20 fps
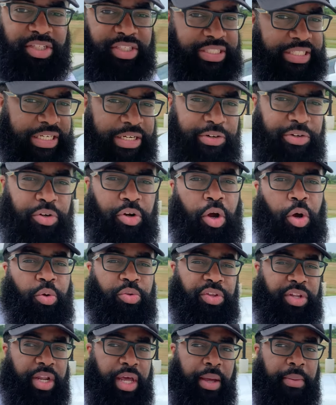interior
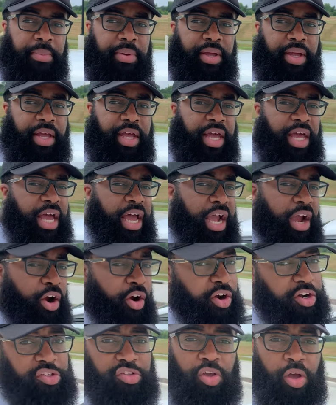holding up? I
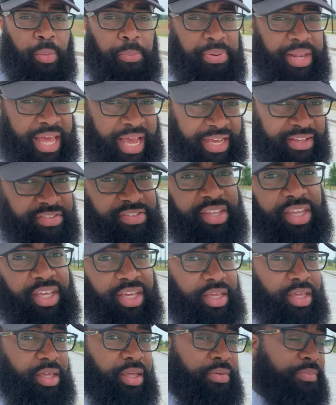heard it's all
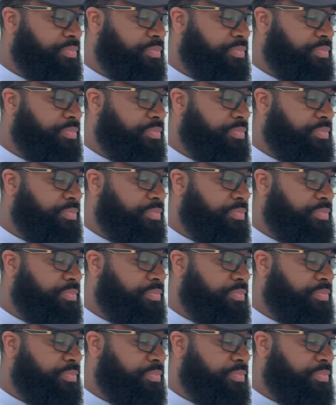plastic.